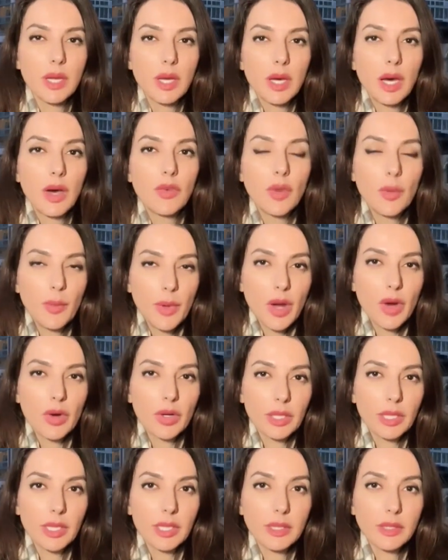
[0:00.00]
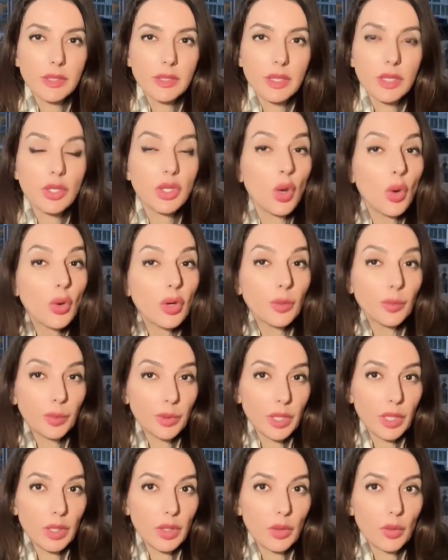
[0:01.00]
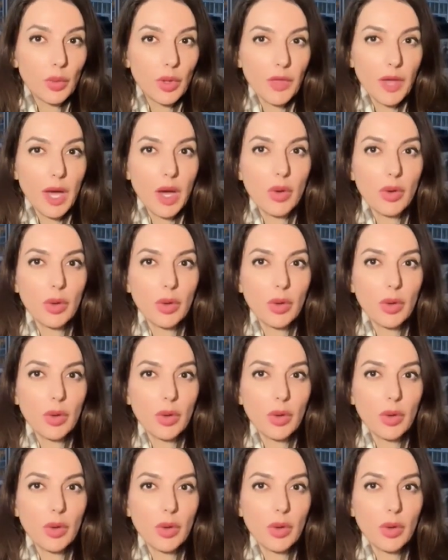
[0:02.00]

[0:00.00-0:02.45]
of Americans, notably without a